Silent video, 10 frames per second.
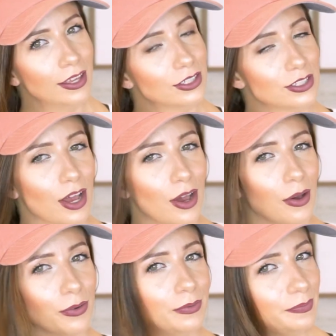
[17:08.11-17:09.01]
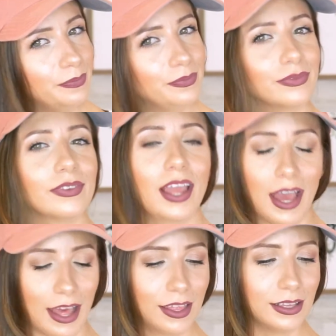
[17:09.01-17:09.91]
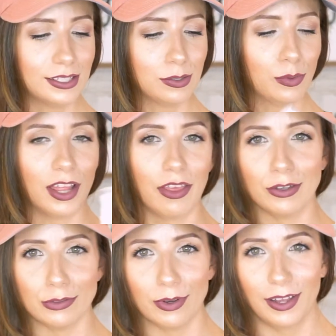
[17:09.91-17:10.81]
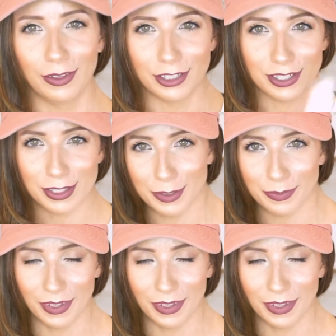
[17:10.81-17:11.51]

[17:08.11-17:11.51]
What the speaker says: So I think this is one of those where I'll just,